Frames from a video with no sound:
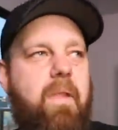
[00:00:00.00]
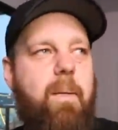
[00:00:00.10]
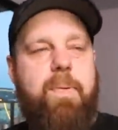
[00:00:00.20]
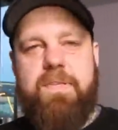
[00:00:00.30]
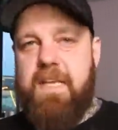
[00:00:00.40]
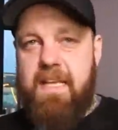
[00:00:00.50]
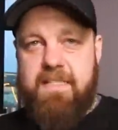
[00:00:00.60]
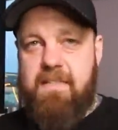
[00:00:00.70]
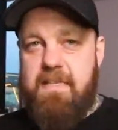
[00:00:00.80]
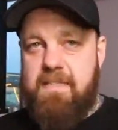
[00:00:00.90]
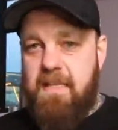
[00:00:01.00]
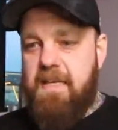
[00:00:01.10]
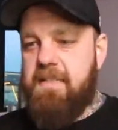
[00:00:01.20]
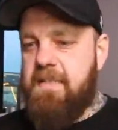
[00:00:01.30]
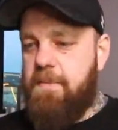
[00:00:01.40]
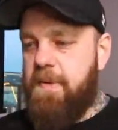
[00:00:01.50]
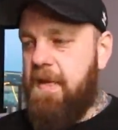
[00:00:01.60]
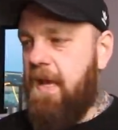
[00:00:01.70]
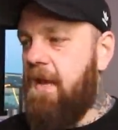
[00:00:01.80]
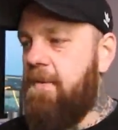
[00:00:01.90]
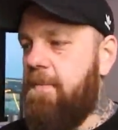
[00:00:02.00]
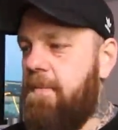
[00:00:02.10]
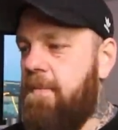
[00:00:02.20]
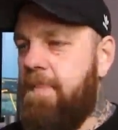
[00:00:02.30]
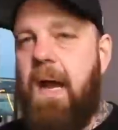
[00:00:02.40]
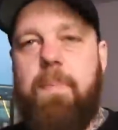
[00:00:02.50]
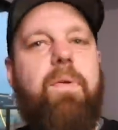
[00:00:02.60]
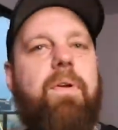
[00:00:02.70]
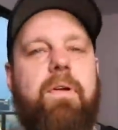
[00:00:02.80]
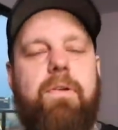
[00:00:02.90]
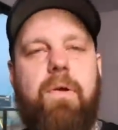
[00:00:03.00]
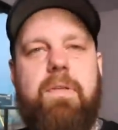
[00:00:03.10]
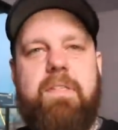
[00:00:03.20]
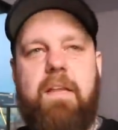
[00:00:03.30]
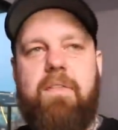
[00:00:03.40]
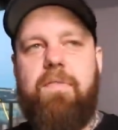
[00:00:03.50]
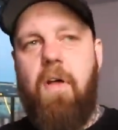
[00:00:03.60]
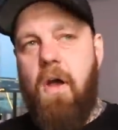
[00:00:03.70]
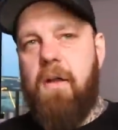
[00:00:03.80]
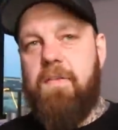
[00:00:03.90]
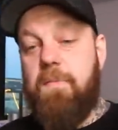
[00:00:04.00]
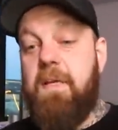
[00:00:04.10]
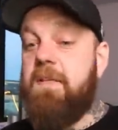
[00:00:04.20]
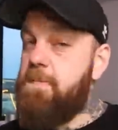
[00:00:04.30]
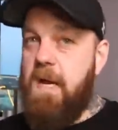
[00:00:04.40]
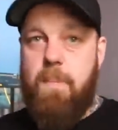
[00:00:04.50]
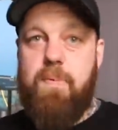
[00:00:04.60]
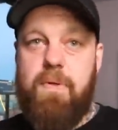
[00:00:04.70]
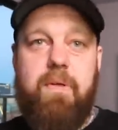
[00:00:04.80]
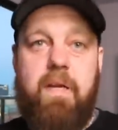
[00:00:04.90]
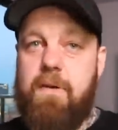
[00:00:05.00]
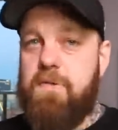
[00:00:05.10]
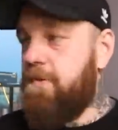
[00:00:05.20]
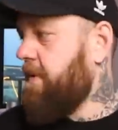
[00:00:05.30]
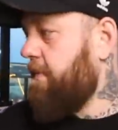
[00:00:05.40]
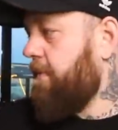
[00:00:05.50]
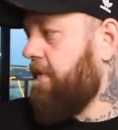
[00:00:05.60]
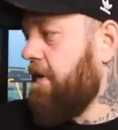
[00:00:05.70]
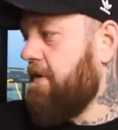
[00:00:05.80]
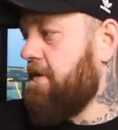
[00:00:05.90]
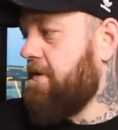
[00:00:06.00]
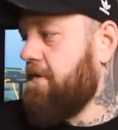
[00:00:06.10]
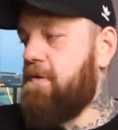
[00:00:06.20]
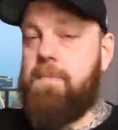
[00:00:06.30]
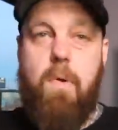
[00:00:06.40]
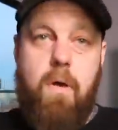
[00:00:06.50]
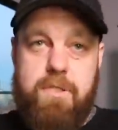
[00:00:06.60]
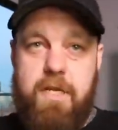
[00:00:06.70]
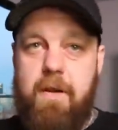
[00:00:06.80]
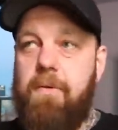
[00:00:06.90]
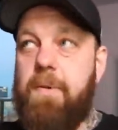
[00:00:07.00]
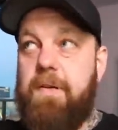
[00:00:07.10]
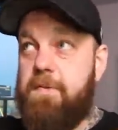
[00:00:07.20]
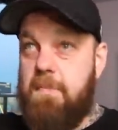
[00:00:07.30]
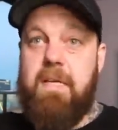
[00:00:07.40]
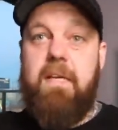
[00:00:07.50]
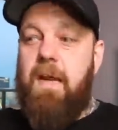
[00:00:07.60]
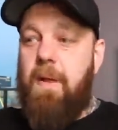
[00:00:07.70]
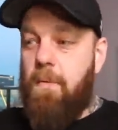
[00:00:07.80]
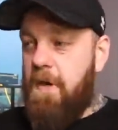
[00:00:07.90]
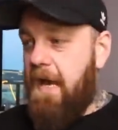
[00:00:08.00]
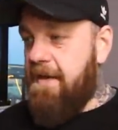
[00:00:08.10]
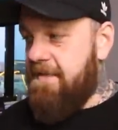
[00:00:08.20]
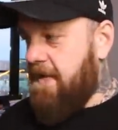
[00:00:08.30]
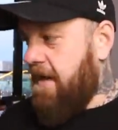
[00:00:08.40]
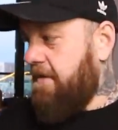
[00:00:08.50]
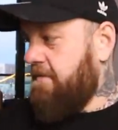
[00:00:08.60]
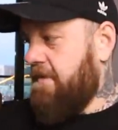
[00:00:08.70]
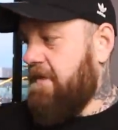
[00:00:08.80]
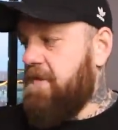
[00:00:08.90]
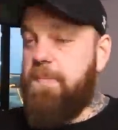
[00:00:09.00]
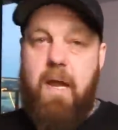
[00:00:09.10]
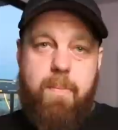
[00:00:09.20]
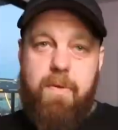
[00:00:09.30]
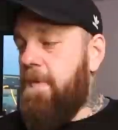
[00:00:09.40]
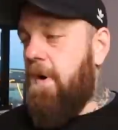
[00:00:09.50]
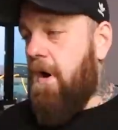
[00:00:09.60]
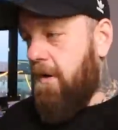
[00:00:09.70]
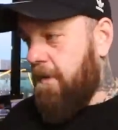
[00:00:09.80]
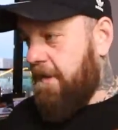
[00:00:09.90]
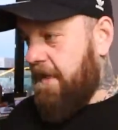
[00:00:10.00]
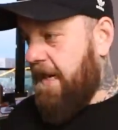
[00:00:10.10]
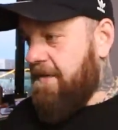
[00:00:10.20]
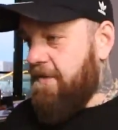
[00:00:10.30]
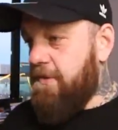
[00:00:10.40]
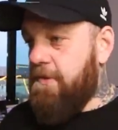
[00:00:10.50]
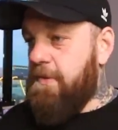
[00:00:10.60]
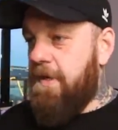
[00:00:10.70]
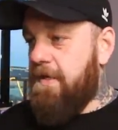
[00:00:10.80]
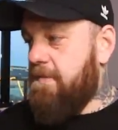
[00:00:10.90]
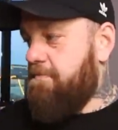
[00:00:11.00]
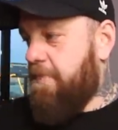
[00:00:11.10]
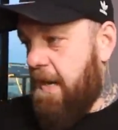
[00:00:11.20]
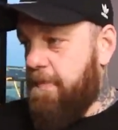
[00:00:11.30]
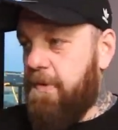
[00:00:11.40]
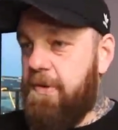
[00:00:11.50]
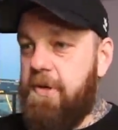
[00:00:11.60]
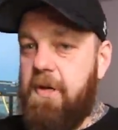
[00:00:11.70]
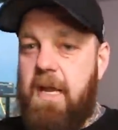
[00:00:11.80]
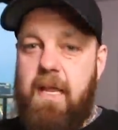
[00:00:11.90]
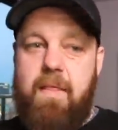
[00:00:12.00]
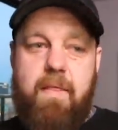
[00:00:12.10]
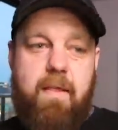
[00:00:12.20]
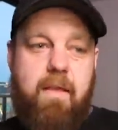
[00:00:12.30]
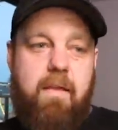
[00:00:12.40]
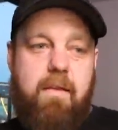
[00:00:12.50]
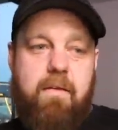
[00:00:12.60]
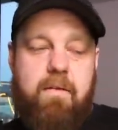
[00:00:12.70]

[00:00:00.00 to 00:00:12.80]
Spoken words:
I possess these things that became popular. You know, it's like the vlog to me is popular. I know some people think this is a small channel, but to me and like what I desire, this is popular. The artwork that I do is popular and the